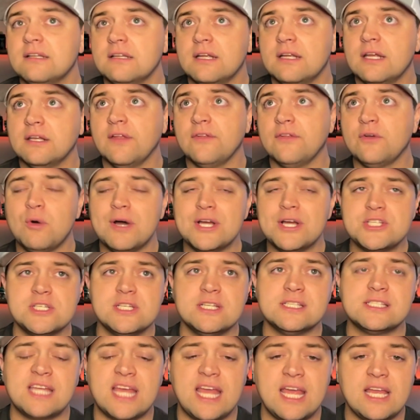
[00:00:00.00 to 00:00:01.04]
another question
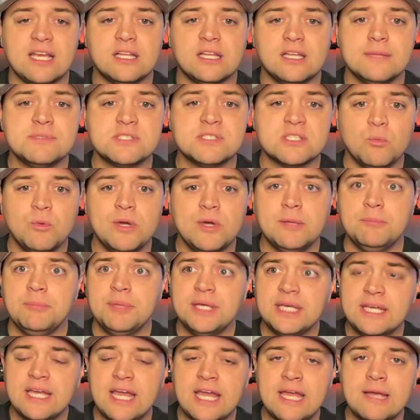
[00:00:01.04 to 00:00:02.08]
is, can Clemson win
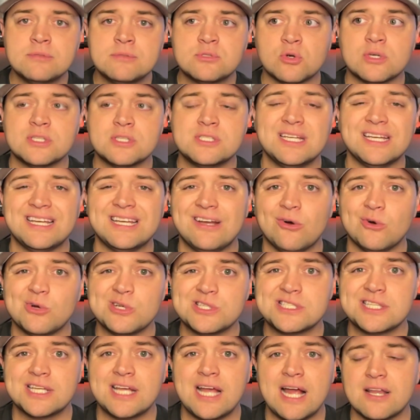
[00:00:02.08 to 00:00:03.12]
big games, or is
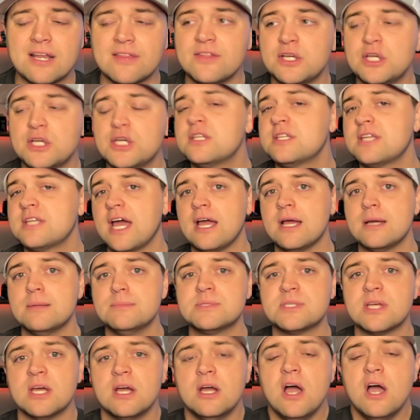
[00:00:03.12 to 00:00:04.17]
it kind of the good
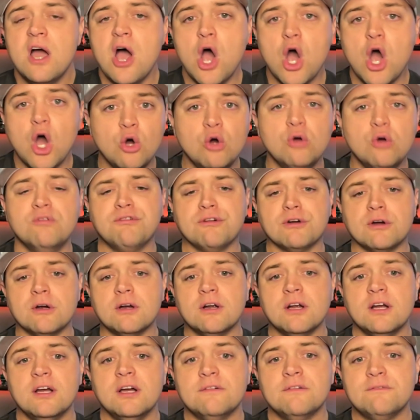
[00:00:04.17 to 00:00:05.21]
times
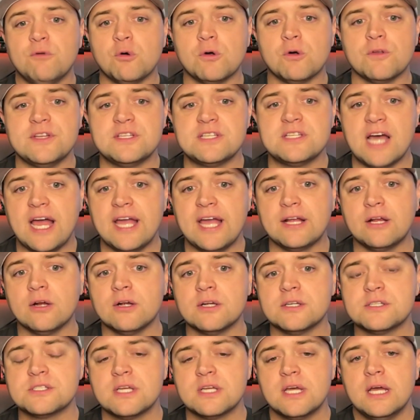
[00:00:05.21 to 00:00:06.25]
over for the
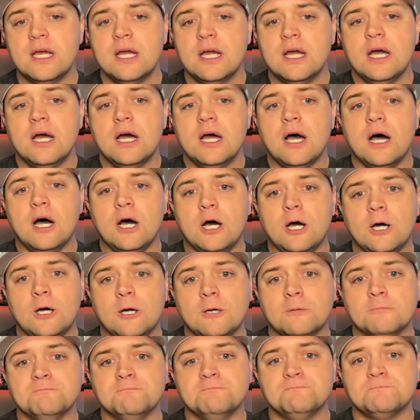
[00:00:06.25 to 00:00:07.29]
Tigers?
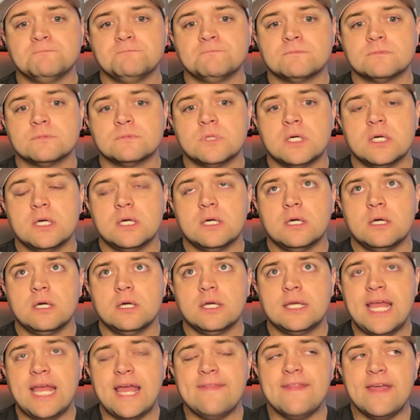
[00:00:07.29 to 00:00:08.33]
Can
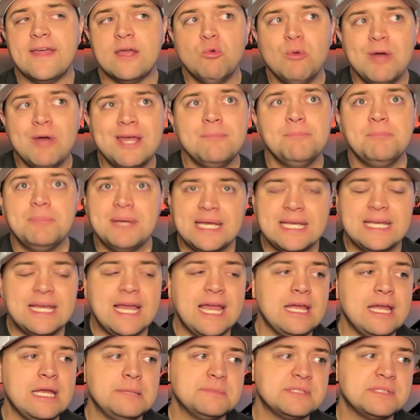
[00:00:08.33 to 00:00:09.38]
they win big
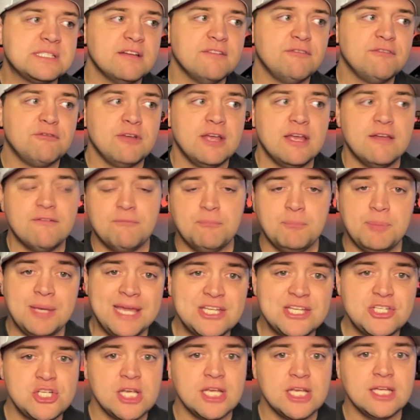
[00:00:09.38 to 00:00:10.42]
games if
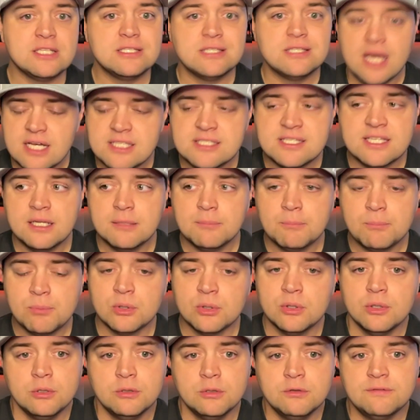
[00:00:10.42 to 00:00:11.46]
pitching doesn't
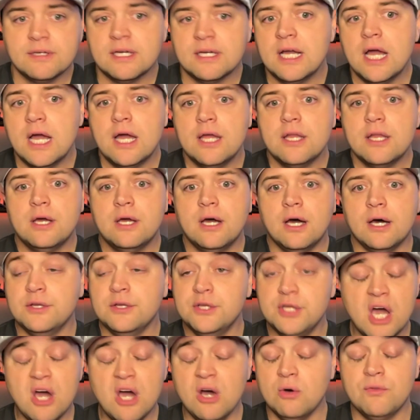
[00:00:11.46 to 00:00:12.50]
improve?
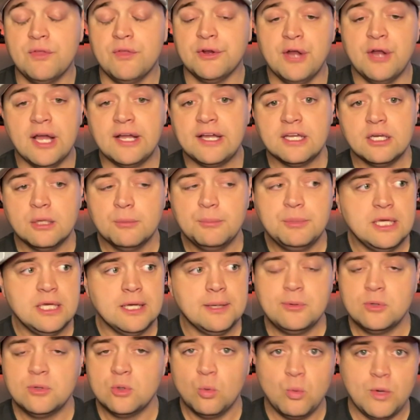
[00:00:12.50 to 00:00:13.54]
No, they're not going to
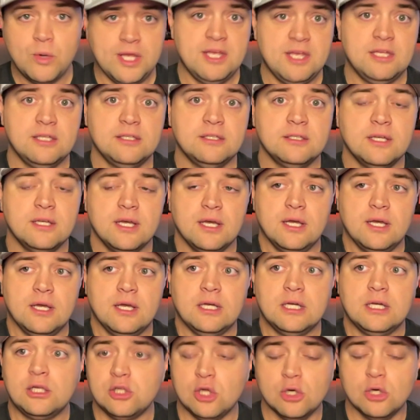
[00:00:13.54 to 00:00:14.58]
be able to win
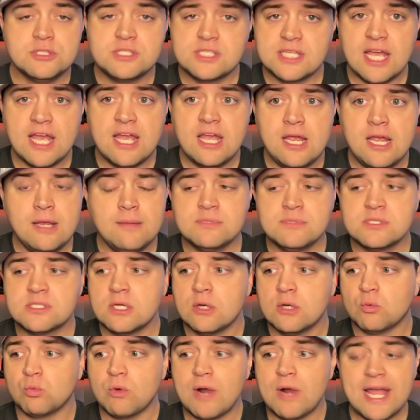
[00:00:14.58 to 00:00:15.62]
close
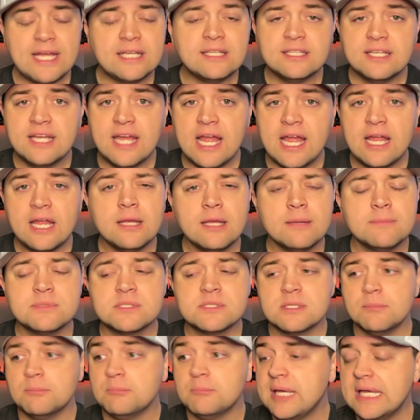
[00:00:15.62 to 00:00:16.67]
games, ranked
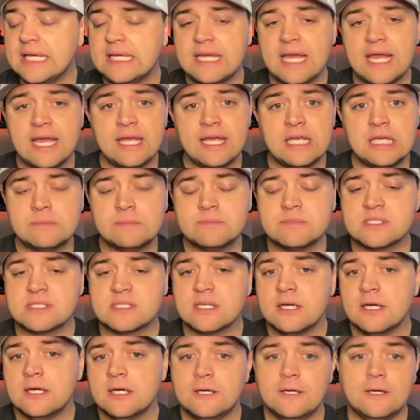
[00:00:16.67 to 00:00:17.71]
games, big
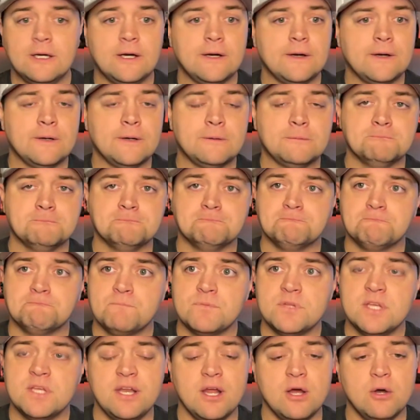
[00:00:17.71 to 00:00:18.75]
games.
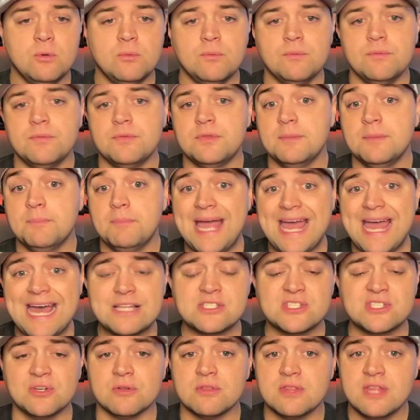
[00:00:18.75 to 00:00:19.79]
The
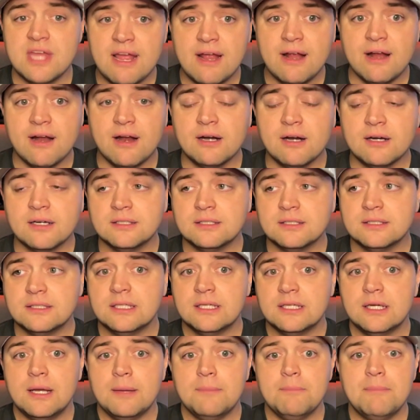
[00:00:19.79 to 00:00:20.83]
bats are there.
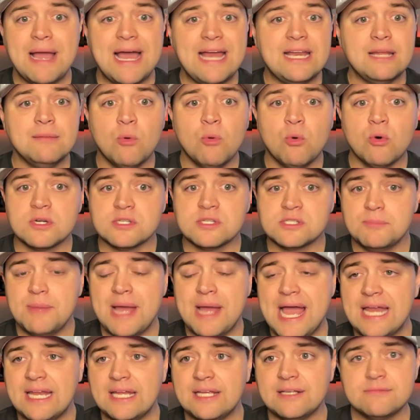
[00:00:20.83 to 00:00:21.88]
Maddie Moore is
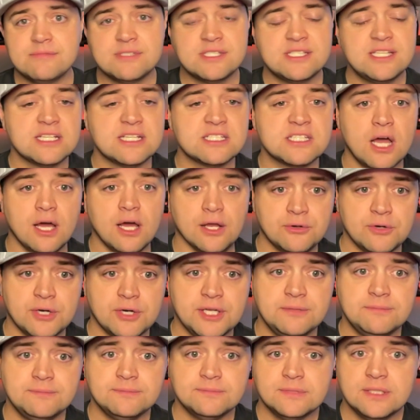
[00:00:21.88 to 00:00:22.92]
batting
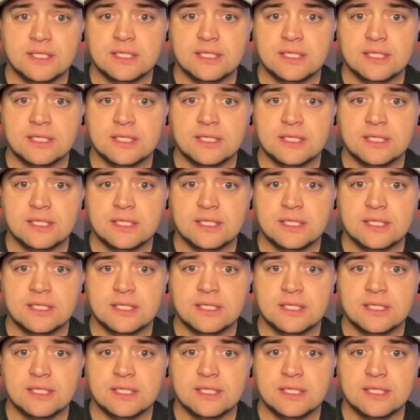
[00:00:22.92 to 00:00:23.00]
600.